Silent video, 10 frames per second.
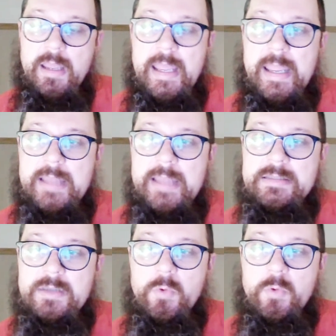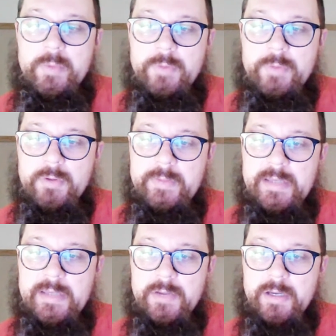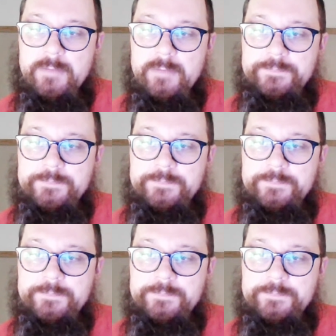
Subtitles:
And we'll both be down there.